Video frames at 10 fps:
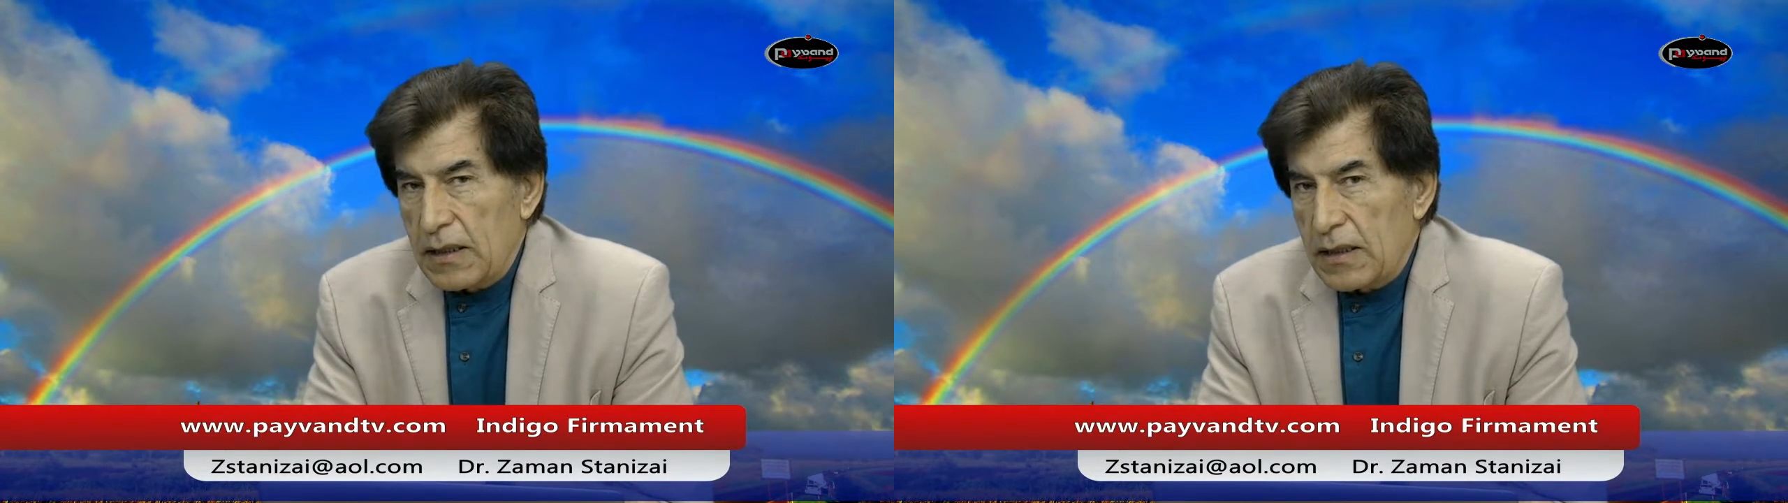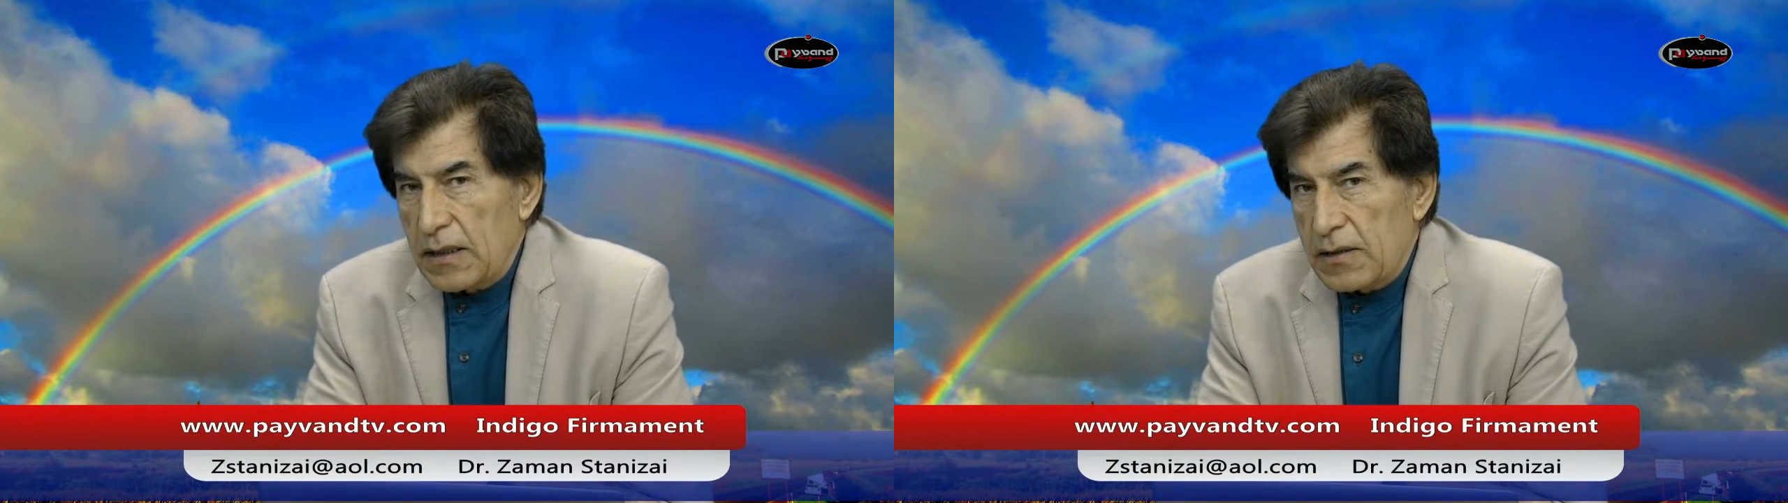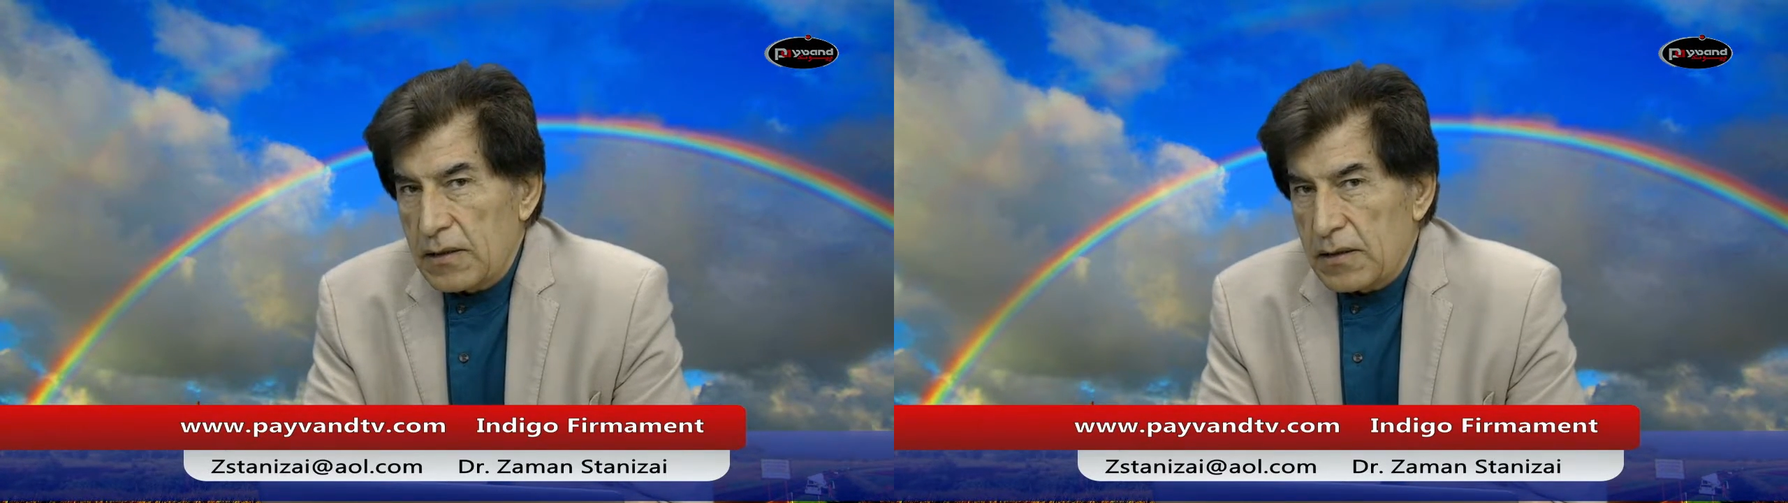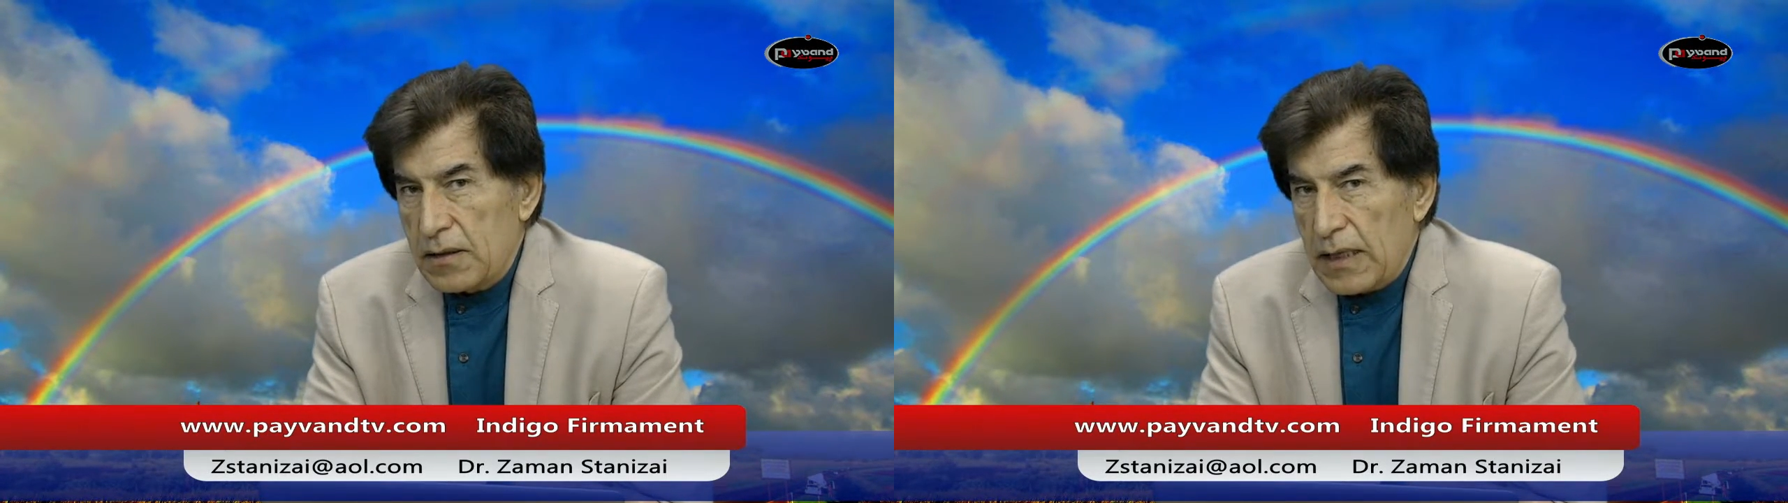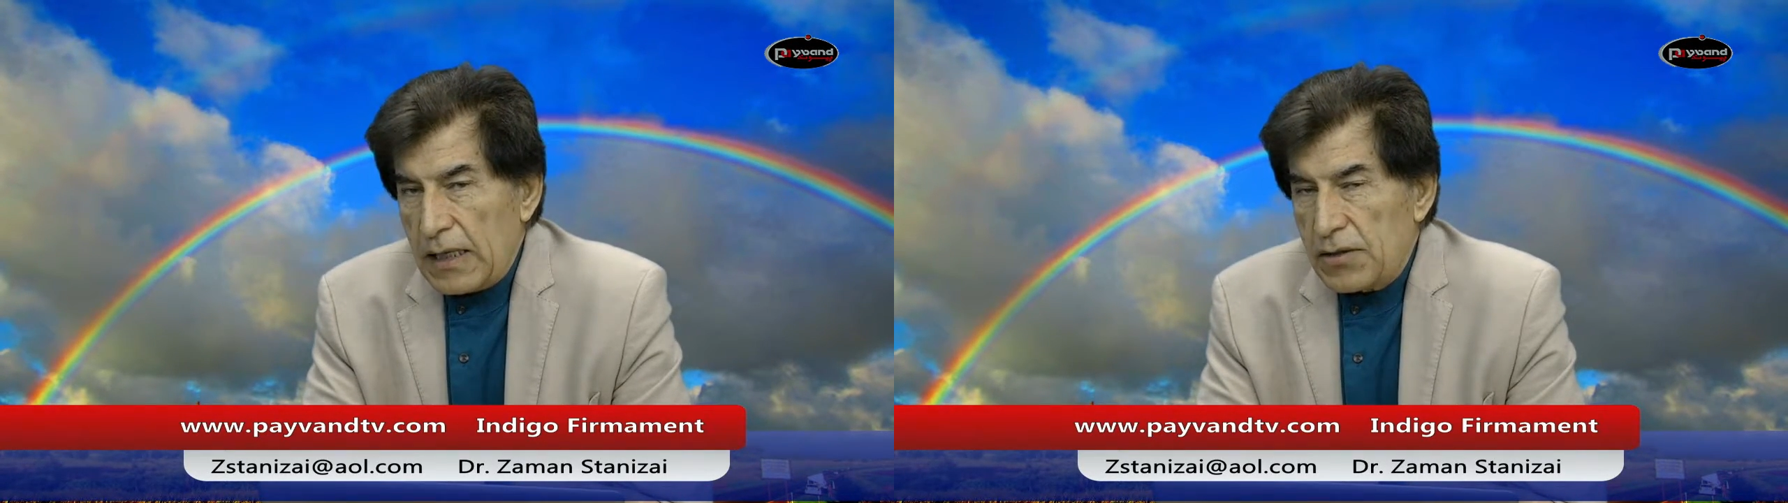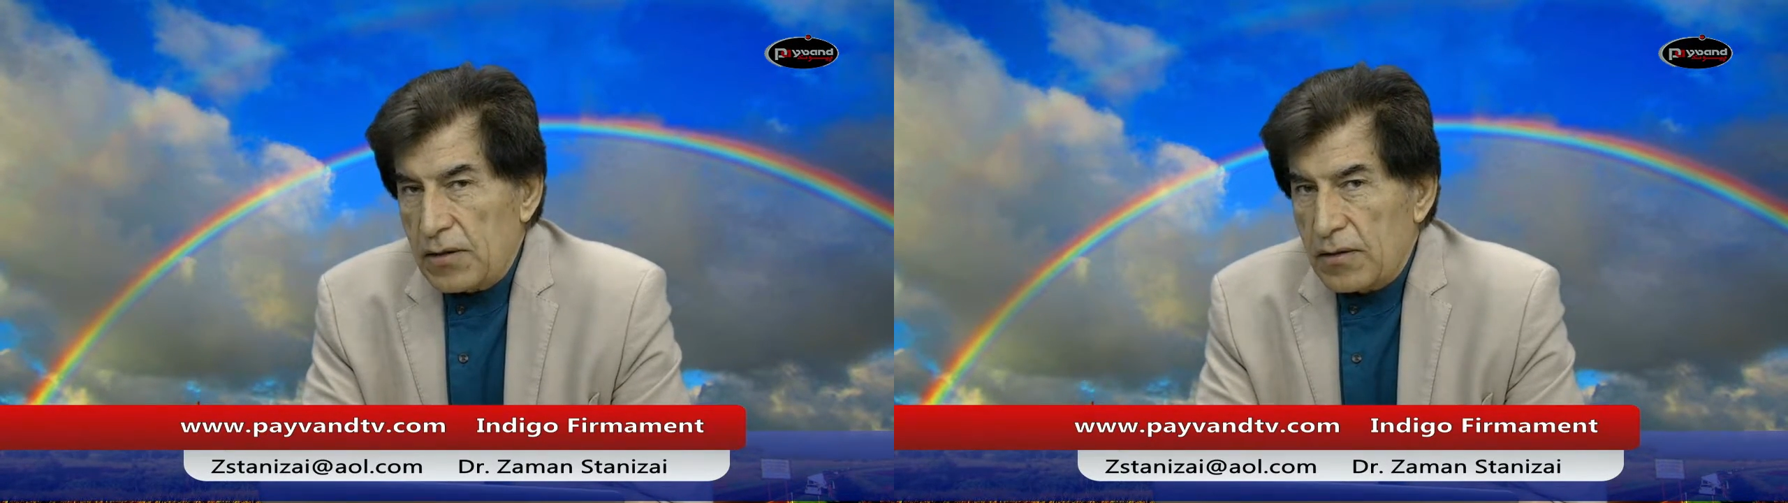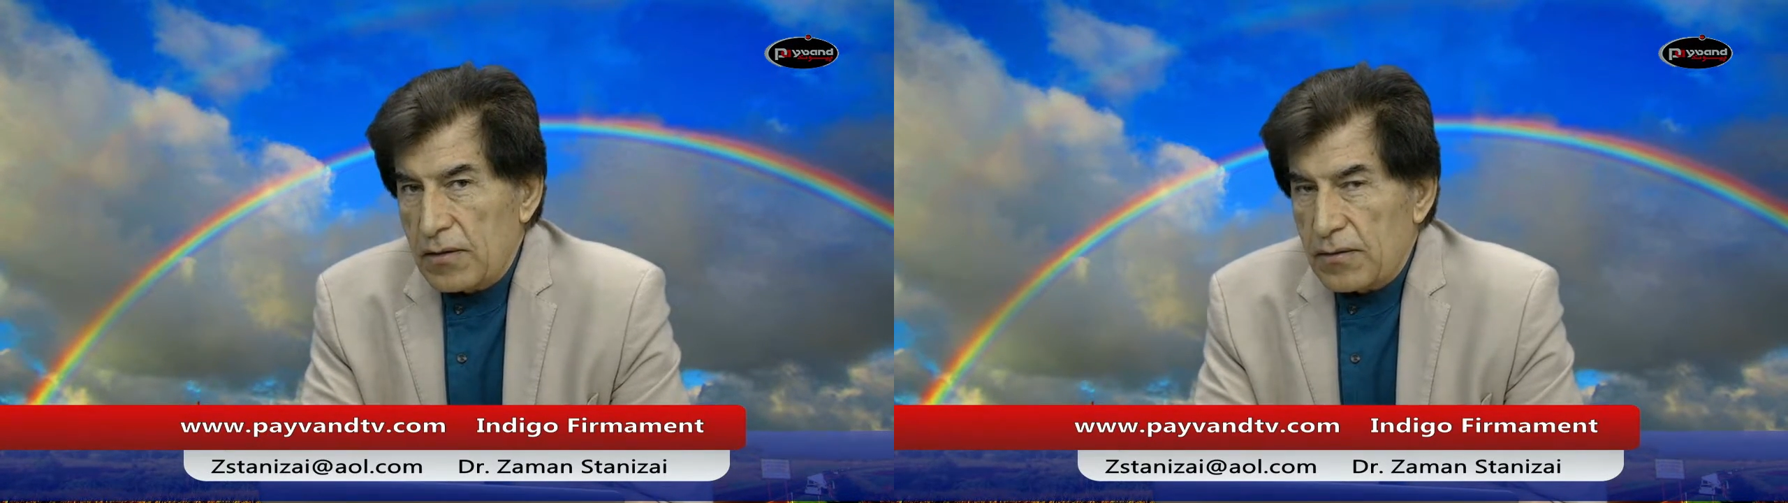its national